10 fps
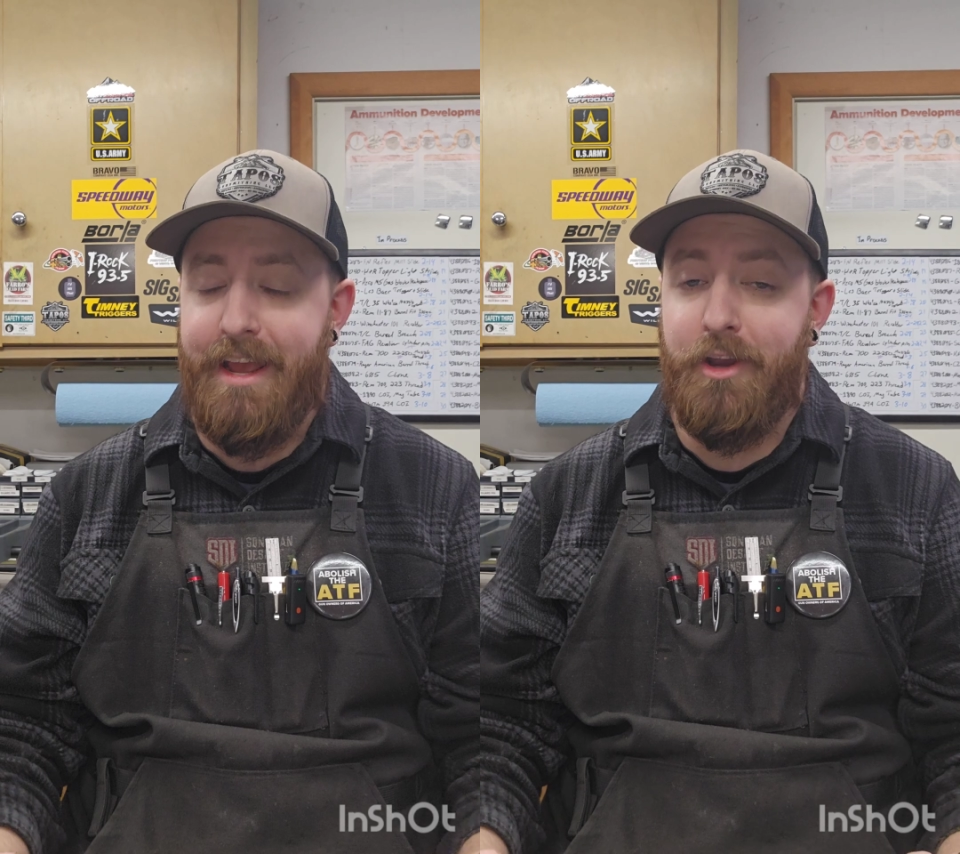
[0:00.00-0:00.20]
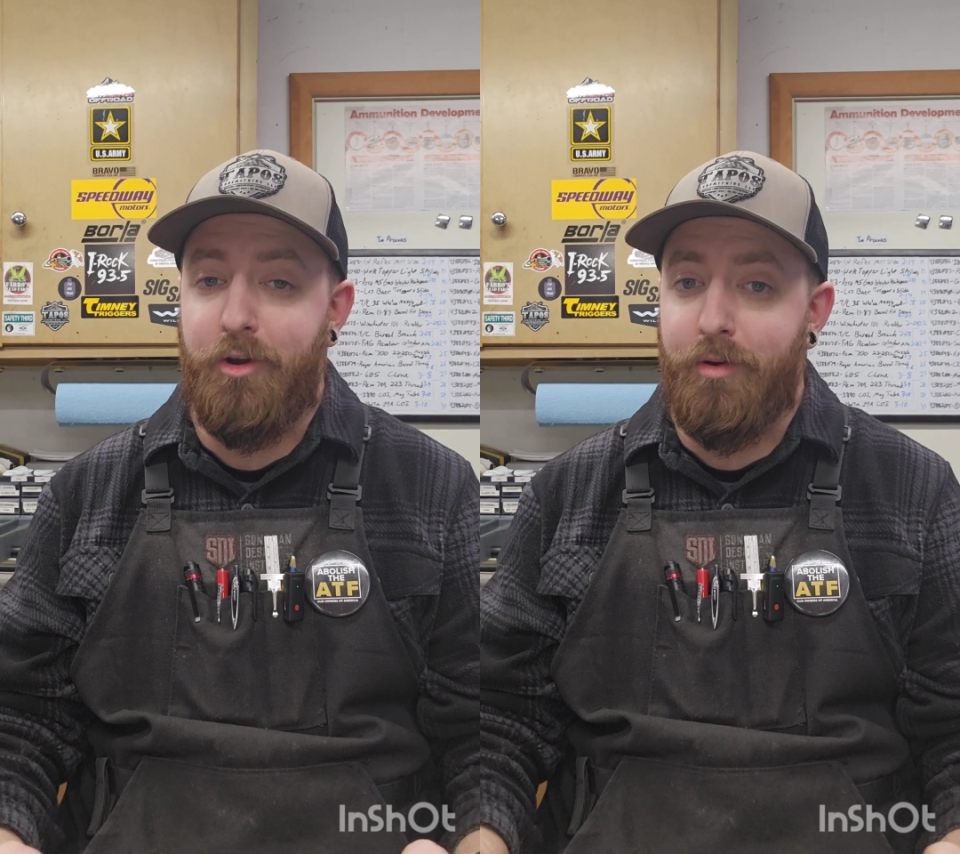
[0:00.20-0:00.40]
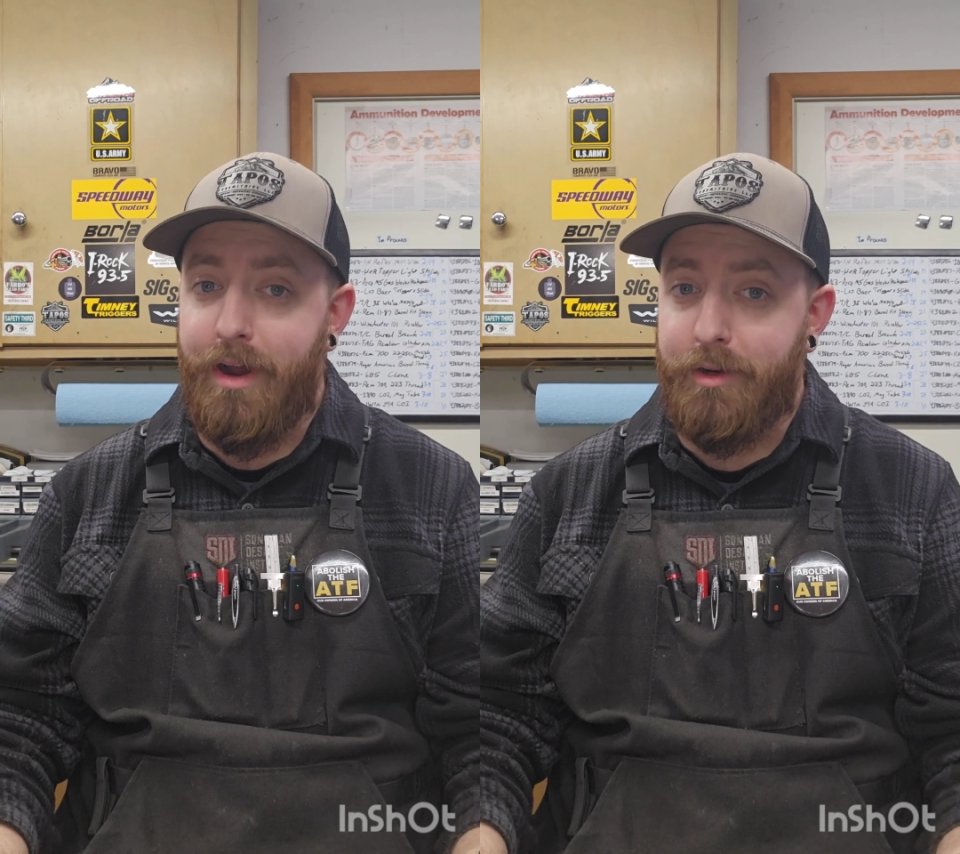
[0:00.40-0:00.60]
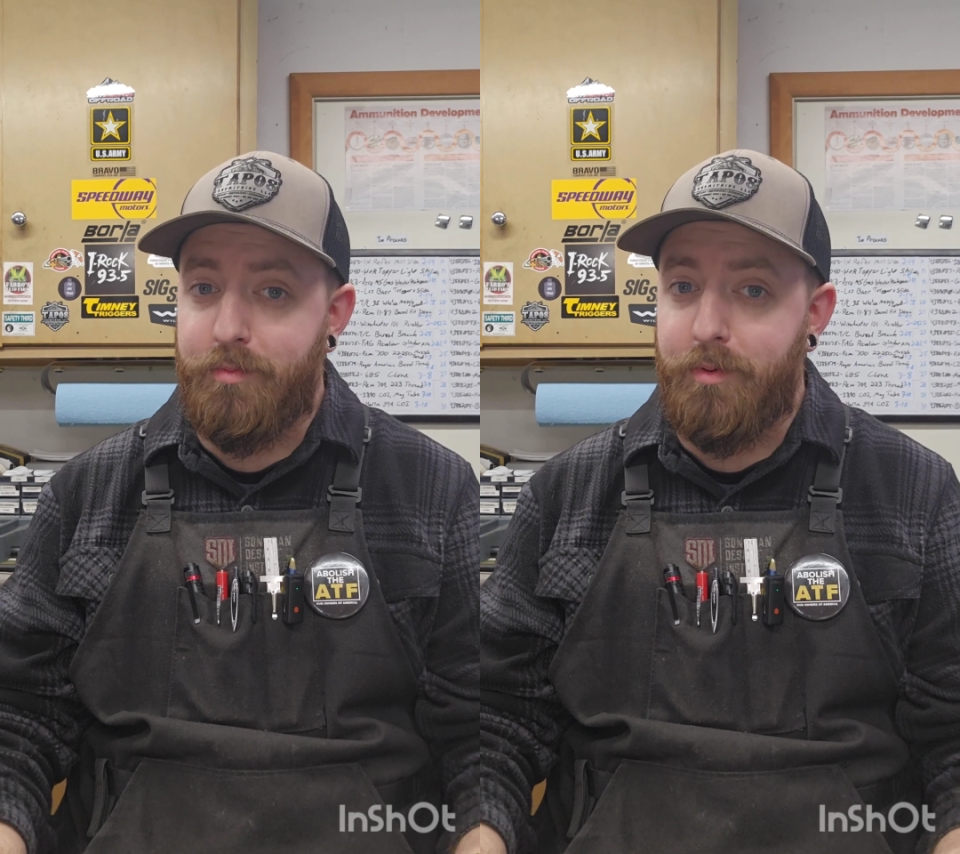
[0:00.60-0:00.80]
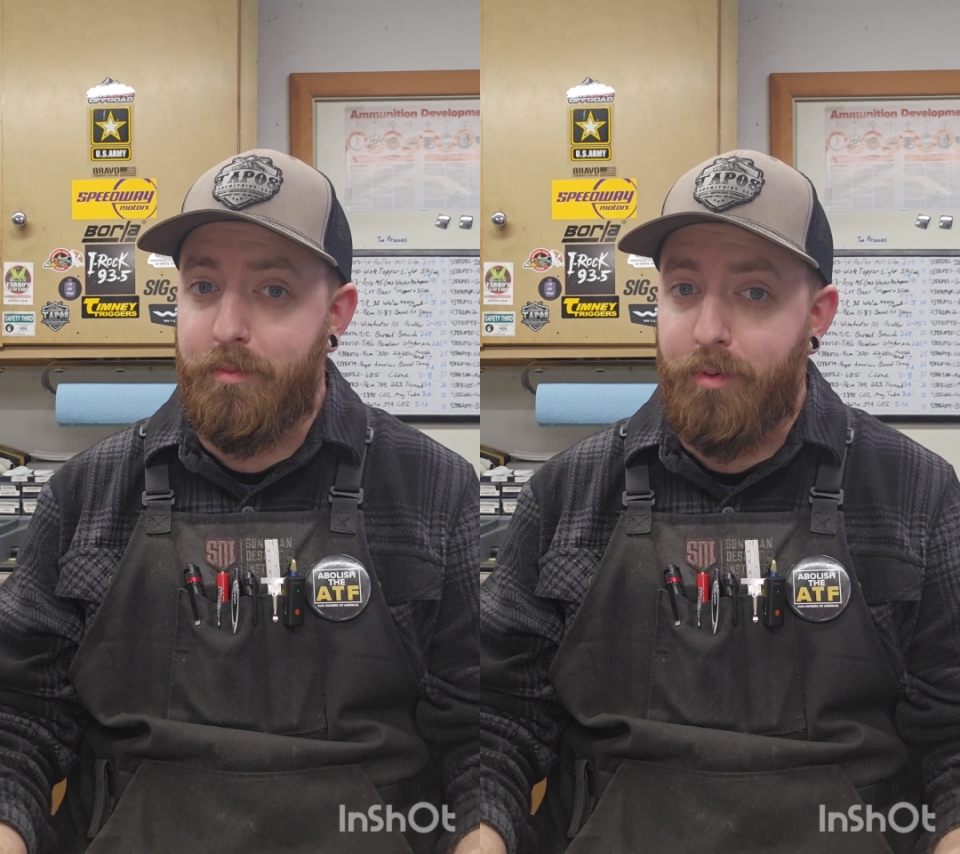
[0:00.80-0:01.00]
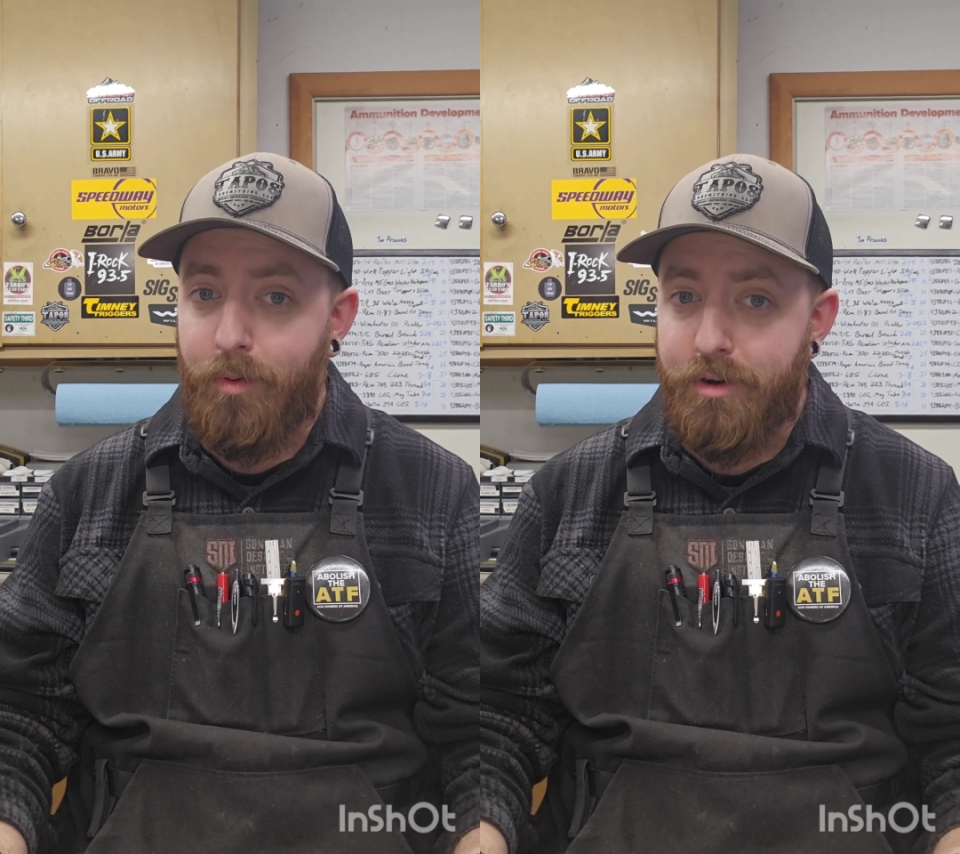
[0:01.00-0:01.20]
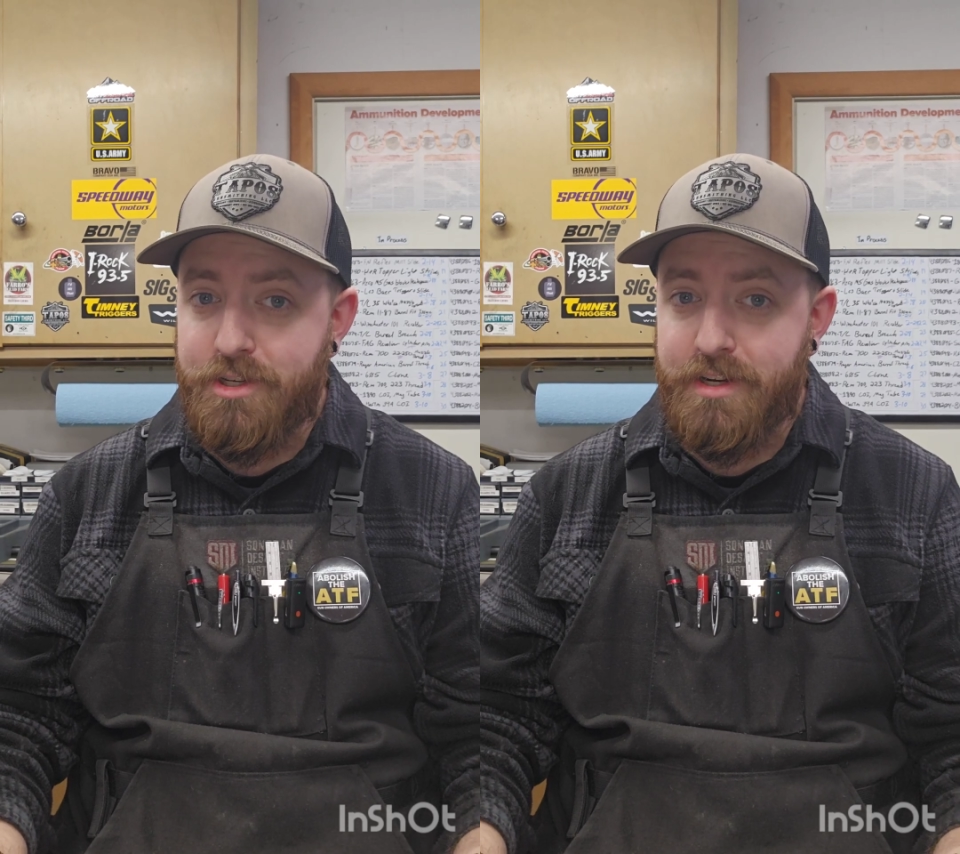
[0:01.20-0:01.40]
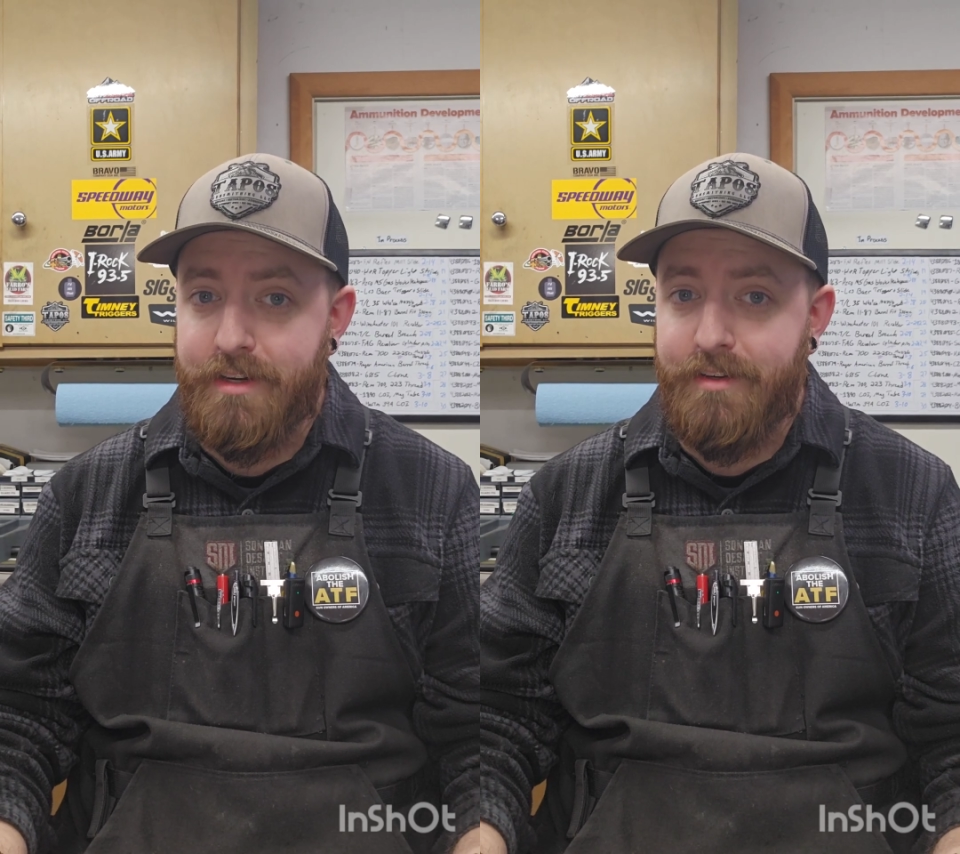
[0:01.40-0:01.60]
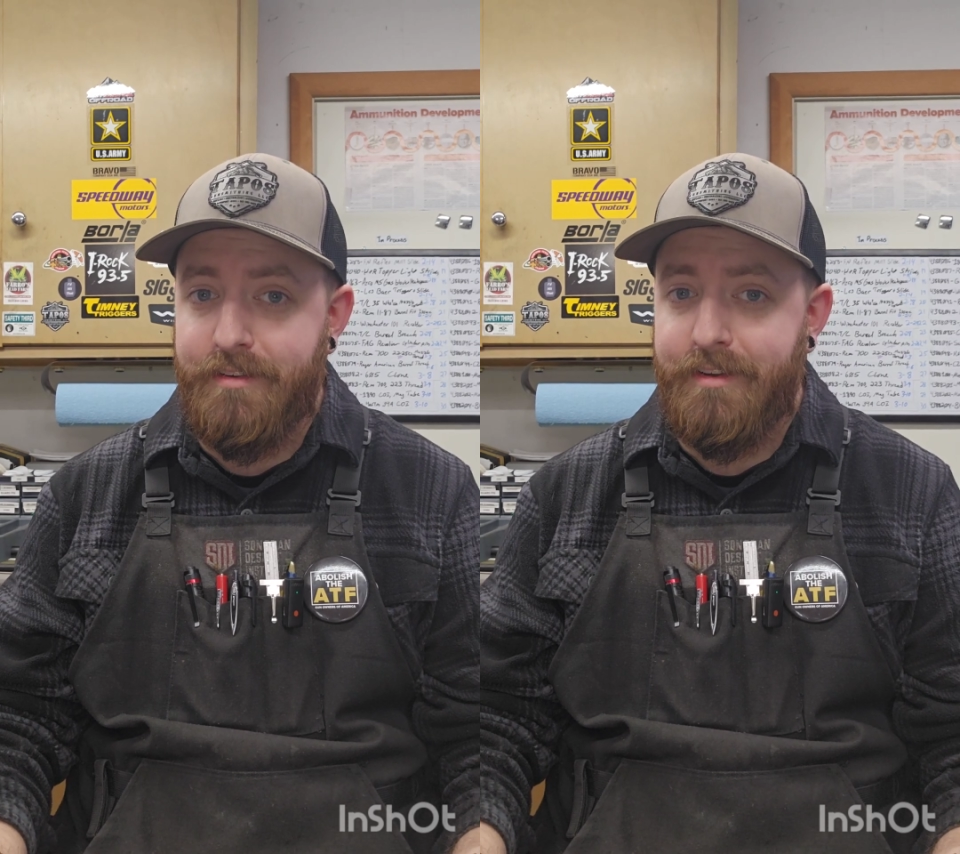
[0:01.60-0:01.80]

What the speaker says: a correct proportion.